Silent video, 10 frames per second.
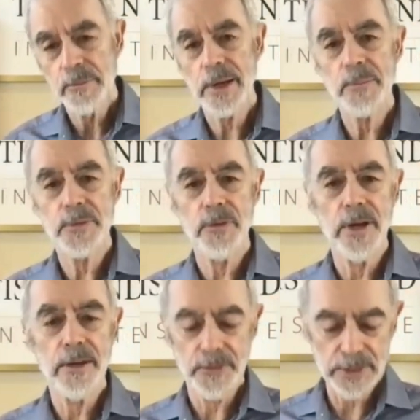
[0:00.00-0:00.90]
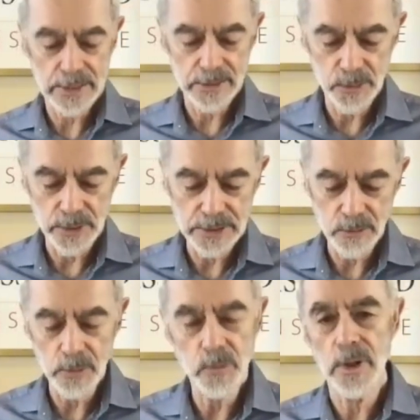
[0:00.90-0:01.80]
Perhaps 5, 10, 20
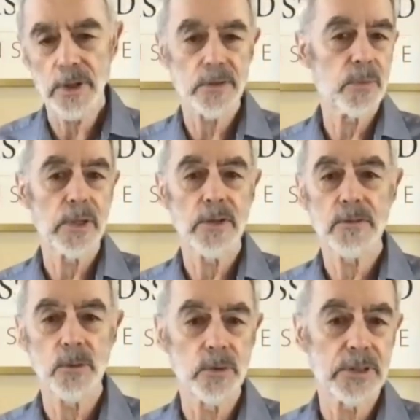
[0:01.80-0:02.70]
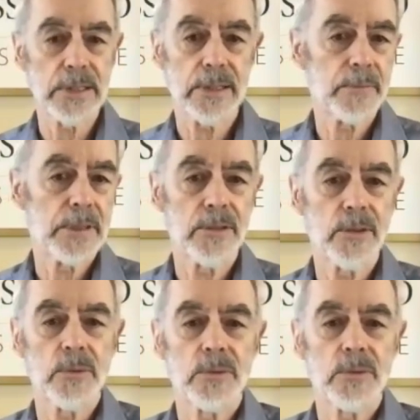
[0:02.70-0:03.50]
would work as well as 40. I mean,